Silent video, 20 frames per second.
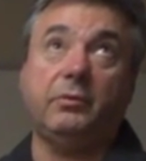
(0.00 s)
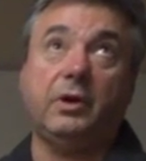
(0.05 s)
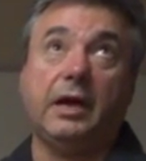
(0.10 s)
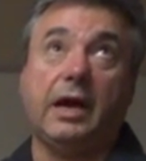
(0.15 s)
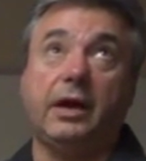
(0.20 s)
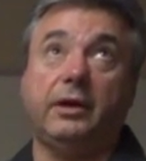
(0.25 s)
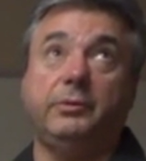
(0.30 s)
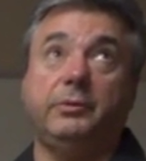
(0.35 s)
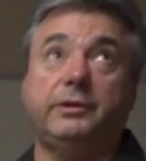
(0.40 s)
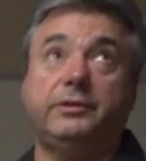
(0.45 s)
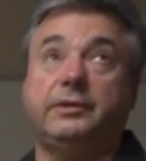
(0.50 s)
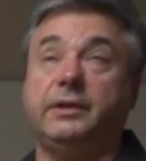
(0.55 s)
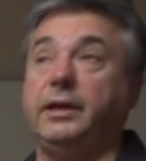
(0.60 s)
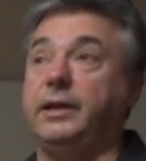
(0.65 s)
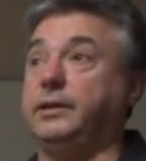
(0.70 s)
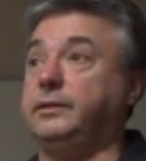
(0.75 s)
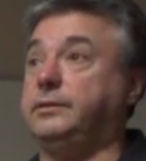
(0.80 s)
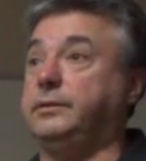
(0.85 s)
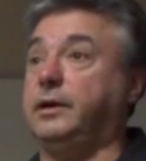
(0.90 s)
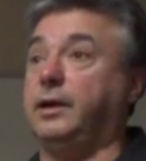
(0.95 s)
how do I
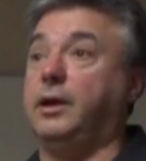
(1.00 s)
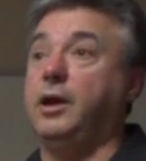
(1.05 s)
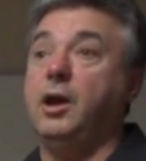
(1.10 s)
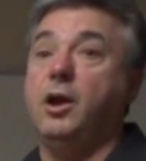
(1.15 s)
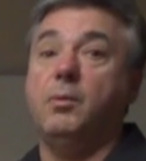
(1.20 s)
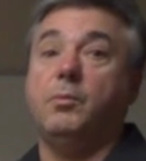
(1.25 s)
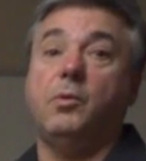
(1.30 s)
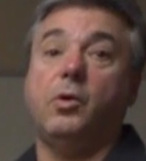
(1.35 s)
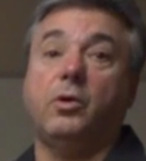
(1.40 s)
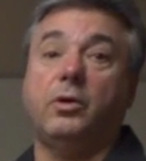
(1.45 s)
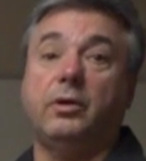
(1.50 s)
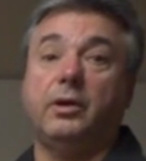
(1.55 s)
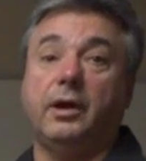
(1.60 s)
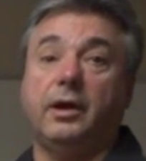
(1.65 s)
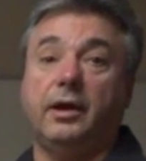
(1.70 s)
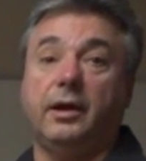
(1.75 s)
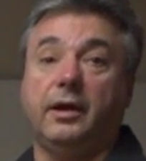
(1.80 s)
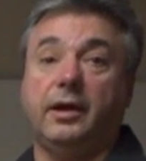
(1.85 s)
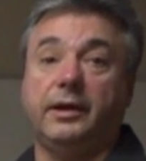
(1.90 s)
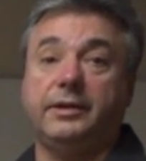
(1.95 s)
say it, more
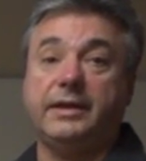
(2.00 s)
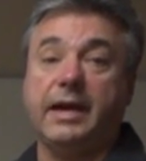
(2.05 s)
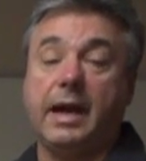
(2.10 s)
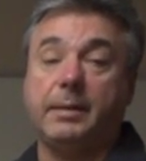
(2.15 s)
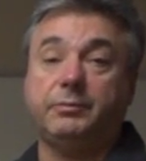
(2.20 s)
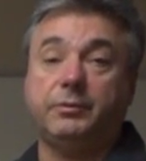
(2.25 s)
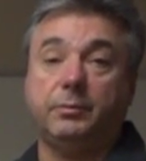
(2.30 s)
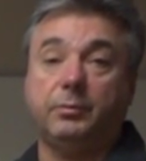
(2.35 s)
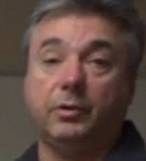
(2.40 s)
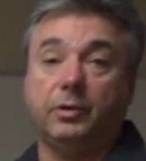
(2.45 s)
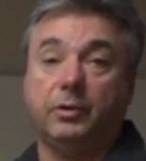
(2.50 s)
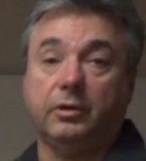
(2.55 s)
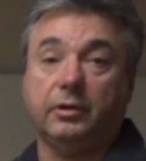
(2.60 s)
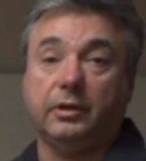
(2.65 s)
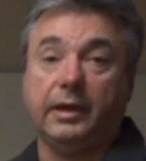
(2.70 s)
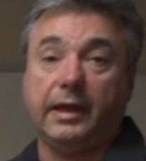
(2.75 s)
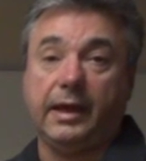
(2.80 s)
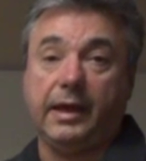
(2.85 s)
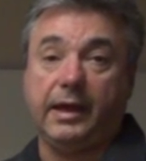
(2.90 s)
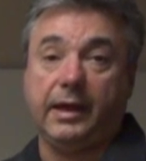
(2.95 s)

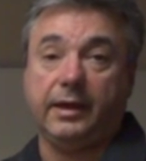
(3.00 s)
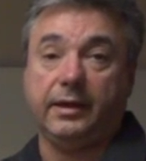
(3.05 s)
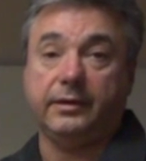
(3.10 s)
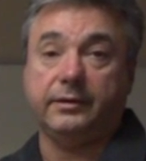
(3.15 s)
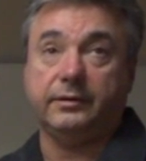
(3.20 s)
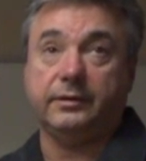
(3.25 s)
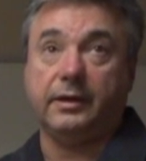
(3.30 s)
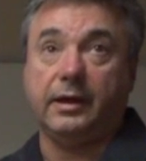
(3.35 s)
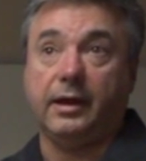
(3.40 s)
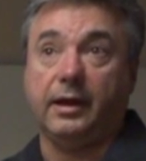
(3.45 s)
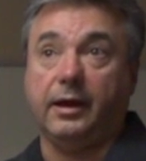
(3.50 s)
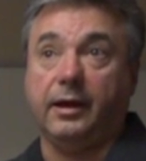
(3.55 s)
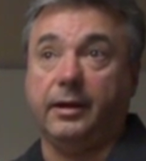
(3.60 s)
adaptable and